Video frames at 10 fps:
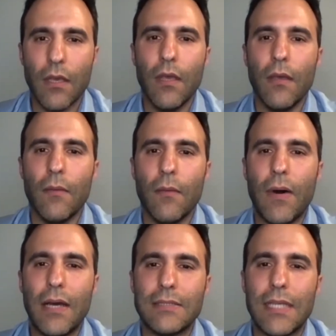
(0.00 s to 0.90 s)
by
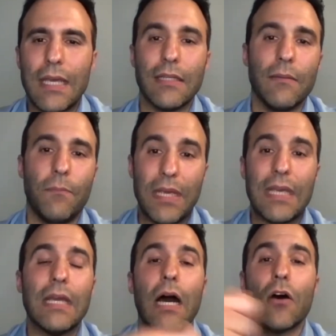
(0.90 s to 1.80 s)
taking the
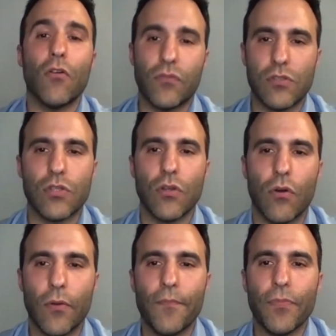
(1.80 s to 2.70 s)
picking out of the store.
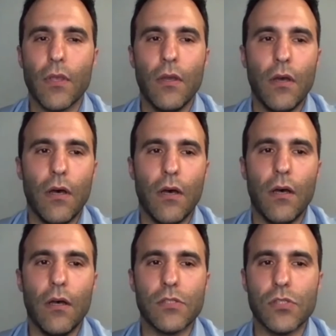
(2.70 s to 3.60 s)

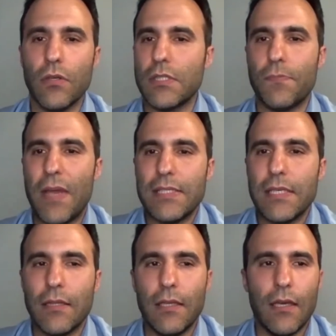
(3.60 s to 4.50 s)
So it's
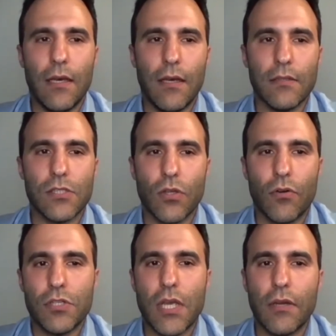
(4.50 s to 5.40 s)
basically a
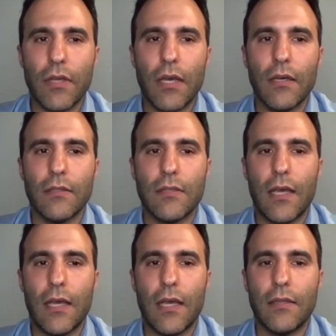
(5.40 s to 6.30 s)
storage area
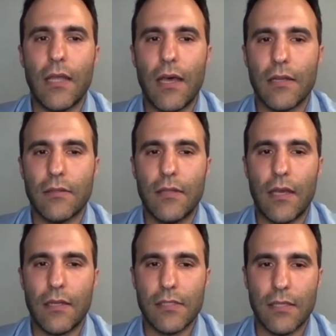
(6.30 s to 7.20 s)

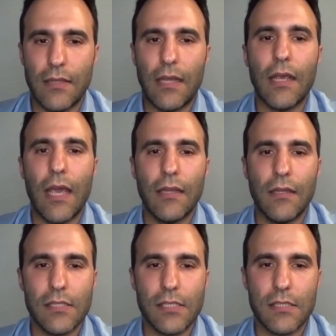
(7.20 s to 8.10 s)
that is a
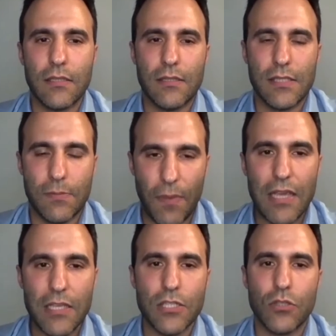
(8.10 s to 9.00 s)
dedicated
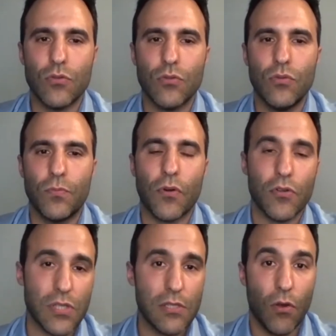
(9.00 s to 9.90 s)
space to
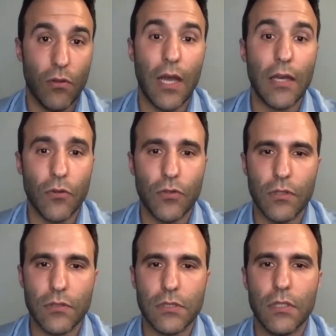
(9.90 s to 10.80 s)
process online
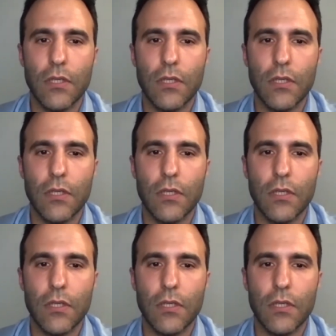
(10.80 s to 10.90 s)
orders.